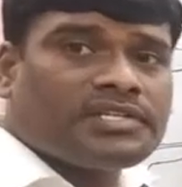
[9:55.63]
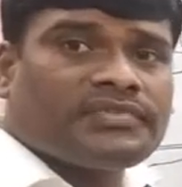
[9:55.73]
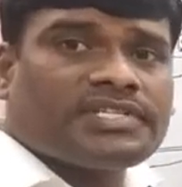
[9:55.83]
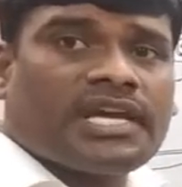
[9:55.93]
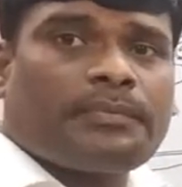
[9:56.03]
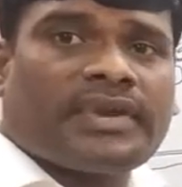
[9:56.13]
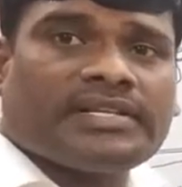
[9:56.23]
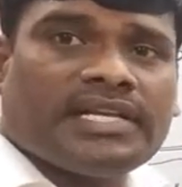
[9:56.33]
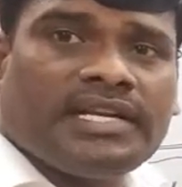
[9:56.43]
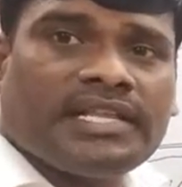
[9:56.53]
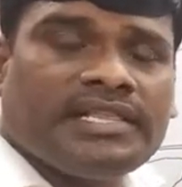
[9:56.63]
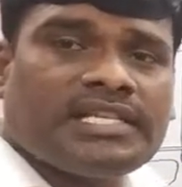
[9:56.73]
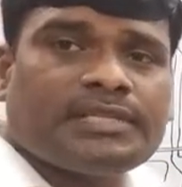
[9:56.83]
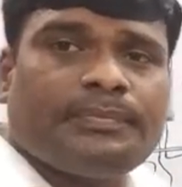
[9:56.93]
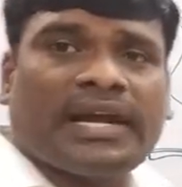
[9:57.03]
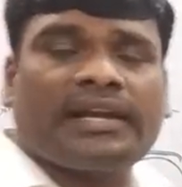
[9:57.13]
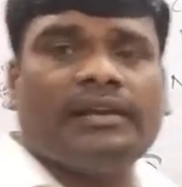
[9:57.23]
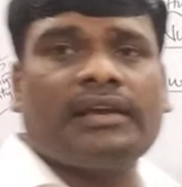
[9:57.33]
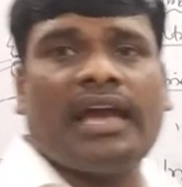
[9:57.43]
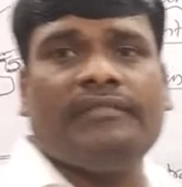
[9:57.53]
which are present in this
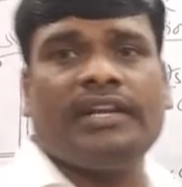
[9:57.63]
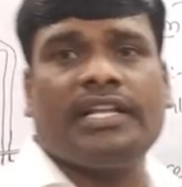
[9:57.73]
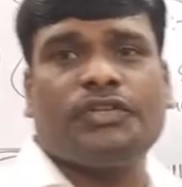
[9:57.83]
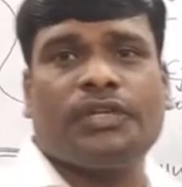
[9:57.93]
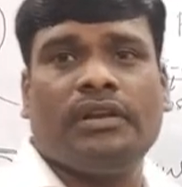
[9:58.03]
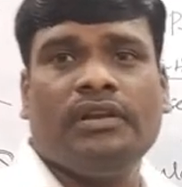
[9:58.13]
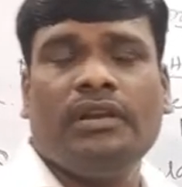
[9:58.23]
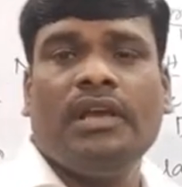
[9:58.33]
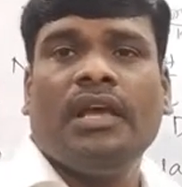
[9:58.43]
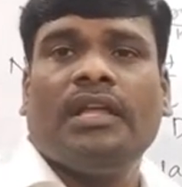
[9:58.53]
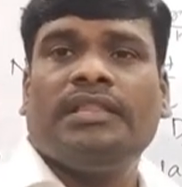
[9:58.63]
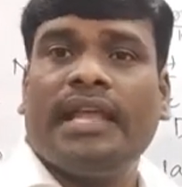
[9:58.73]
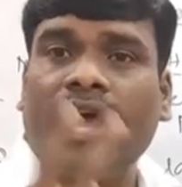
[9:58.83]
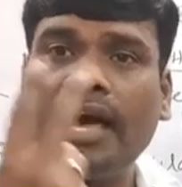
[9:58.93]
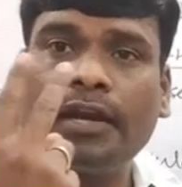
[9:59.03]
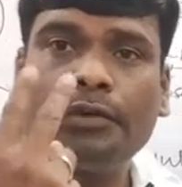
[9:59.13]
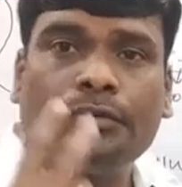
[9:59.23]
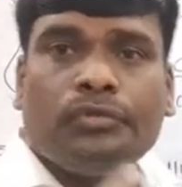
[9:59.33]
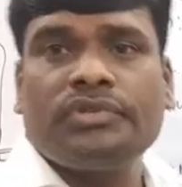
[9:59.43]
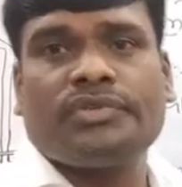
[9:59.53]
buccal cavity, children, there are
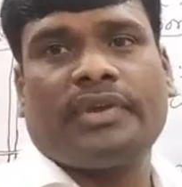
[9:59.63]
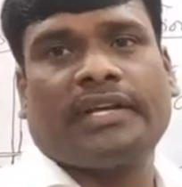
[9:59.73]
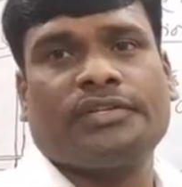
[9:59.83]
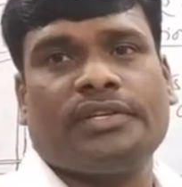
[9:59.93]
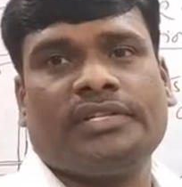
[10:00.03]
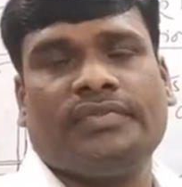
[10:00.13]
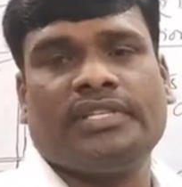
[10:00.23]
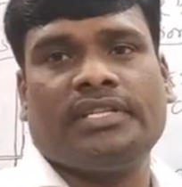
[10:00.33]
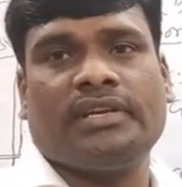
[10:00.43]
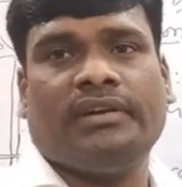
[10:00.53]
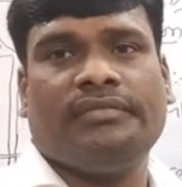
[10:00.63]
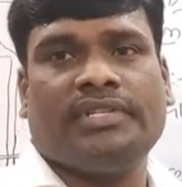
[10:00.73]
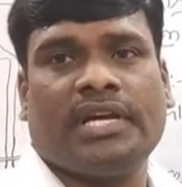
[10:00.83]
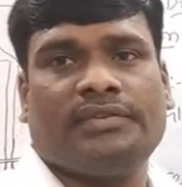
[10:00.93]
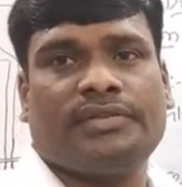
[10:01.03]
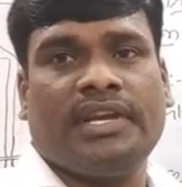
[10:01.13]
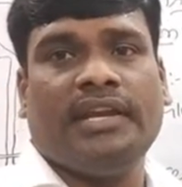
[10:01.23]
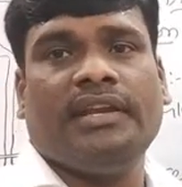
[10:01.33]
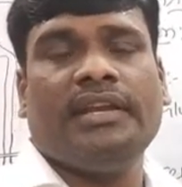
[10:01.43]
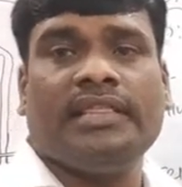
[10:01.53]
two structures which are
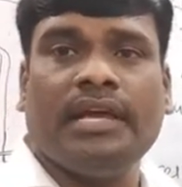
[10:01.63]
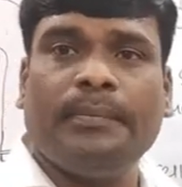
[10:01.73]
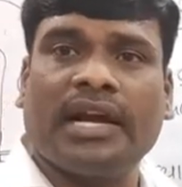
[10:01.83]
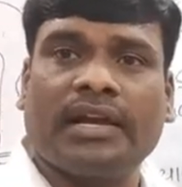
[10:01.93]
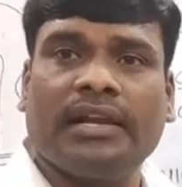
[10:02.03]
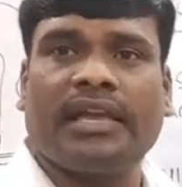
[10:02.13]
seen in the buccal